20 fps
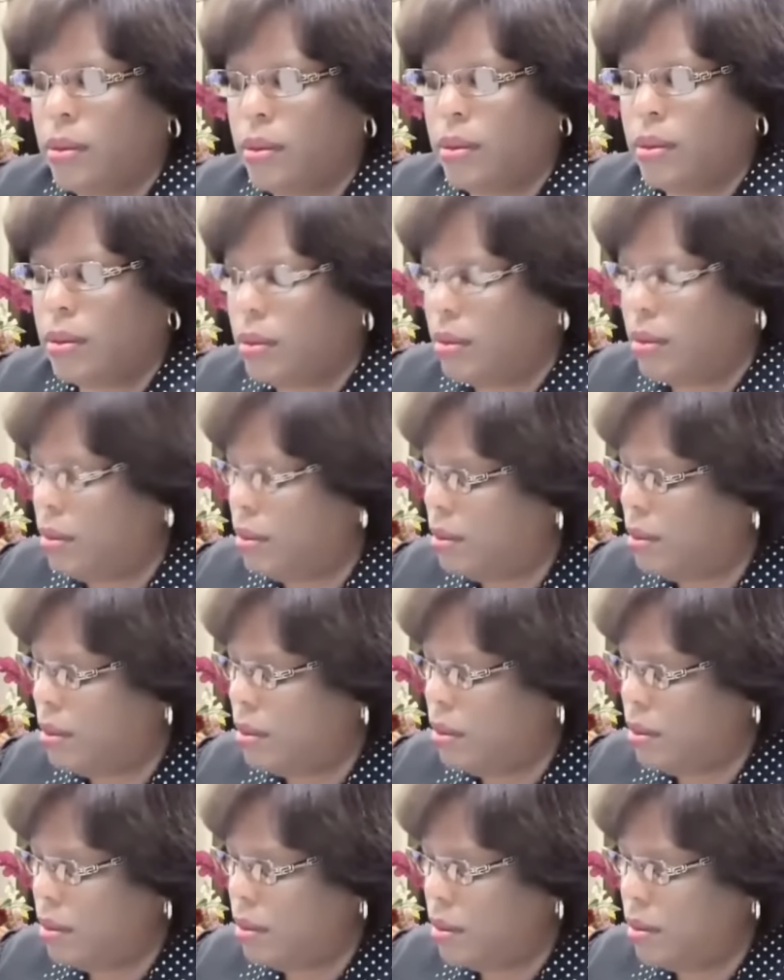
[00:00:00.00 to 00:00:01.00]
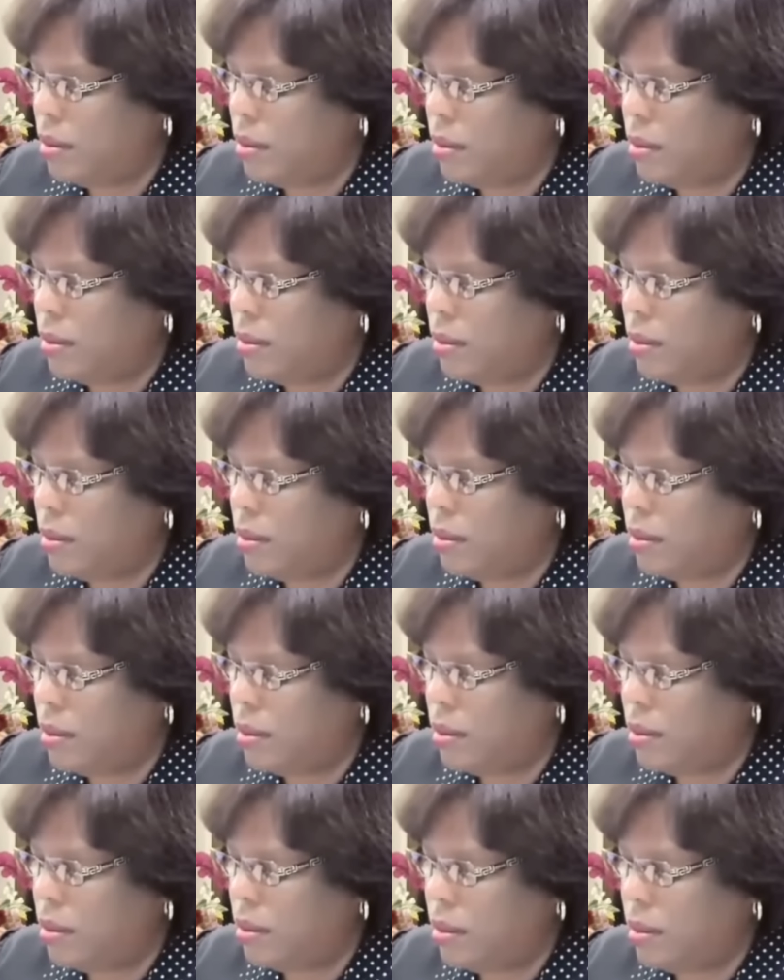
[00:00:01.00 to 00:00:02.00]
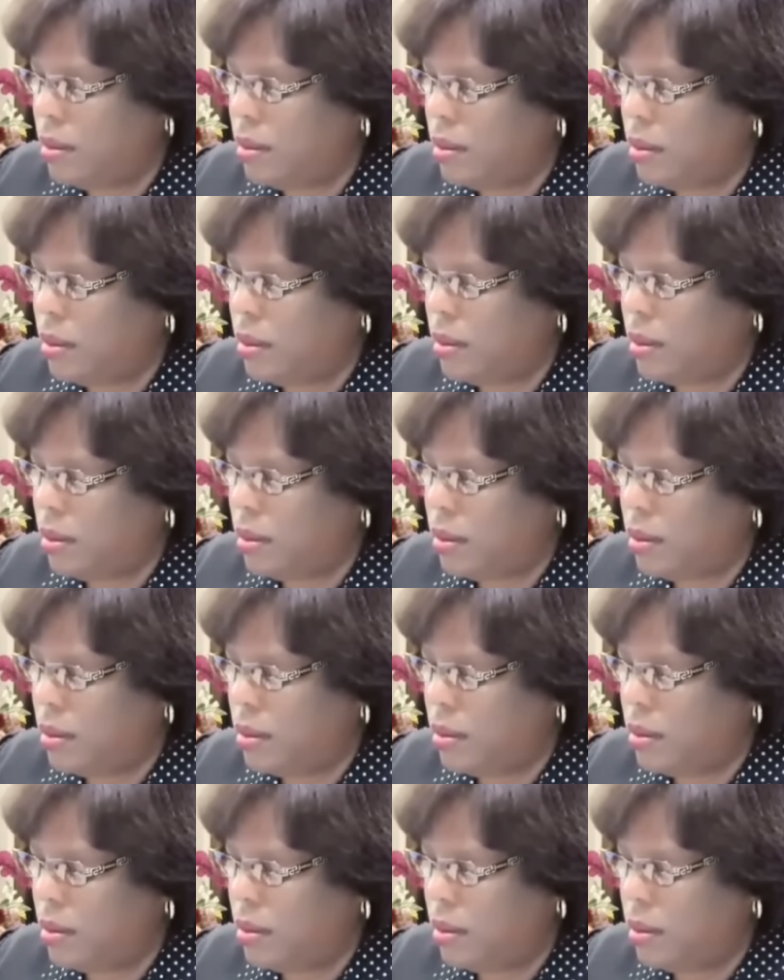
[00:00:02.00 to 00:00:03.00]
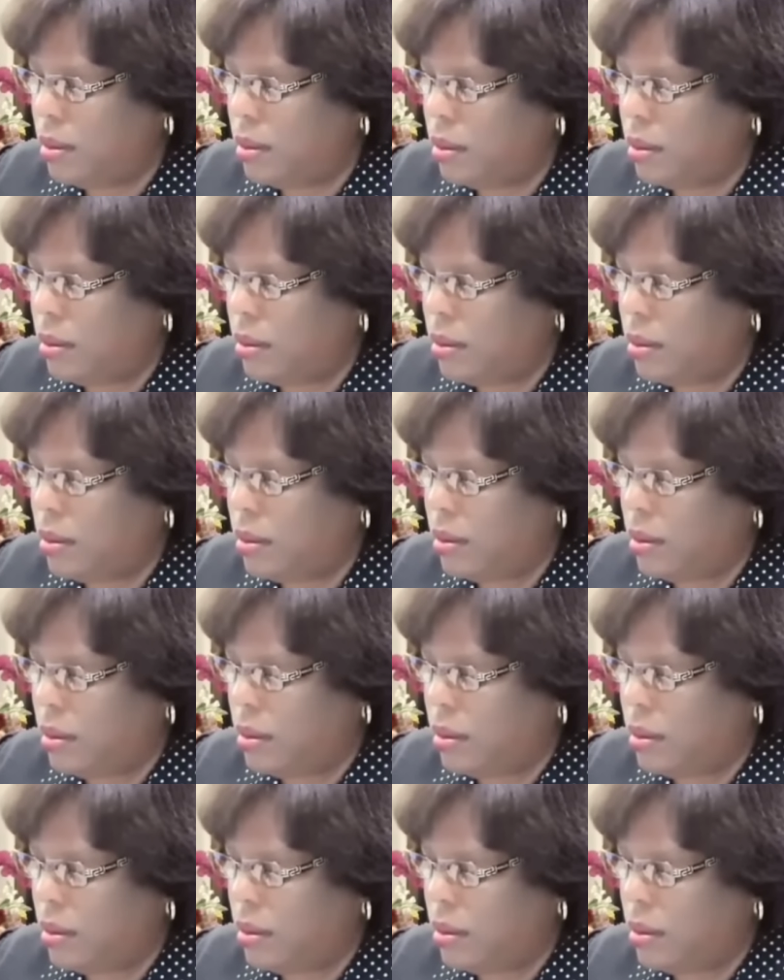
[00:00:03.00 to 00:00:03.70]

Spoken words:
(silence)